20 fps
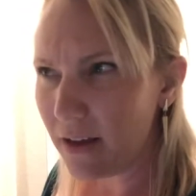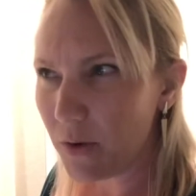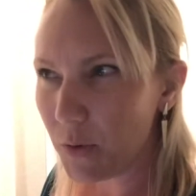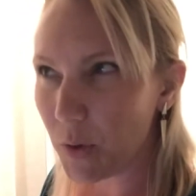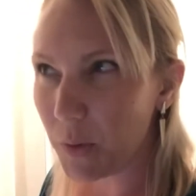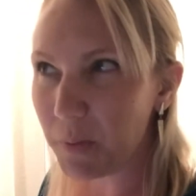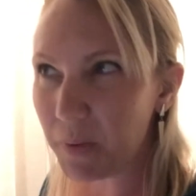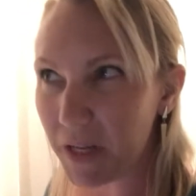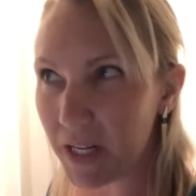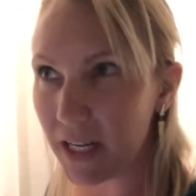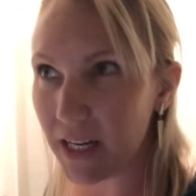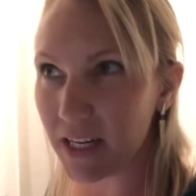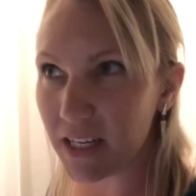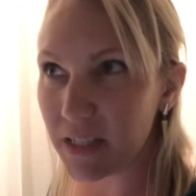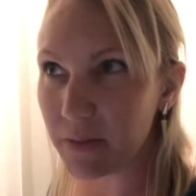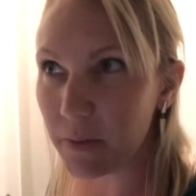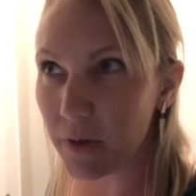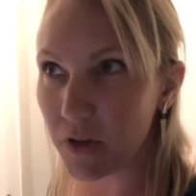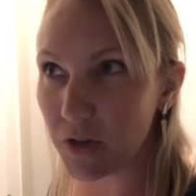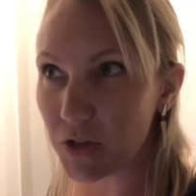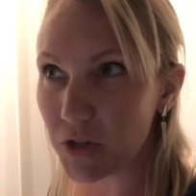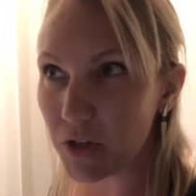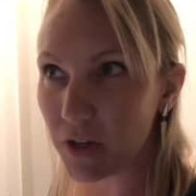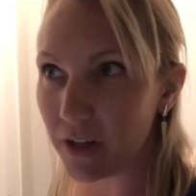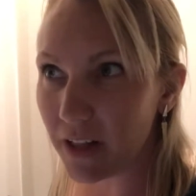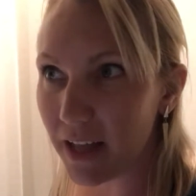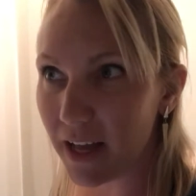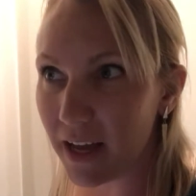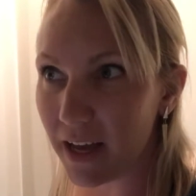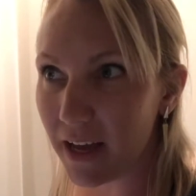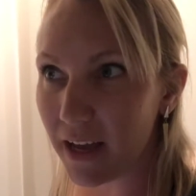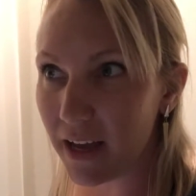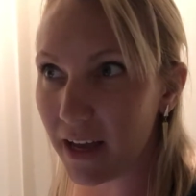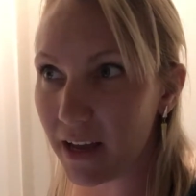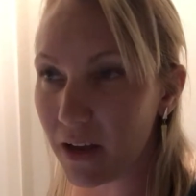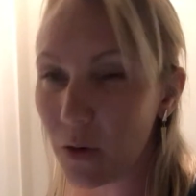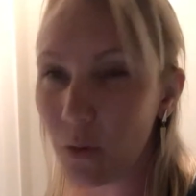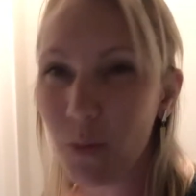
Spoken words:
Repeated exposure, like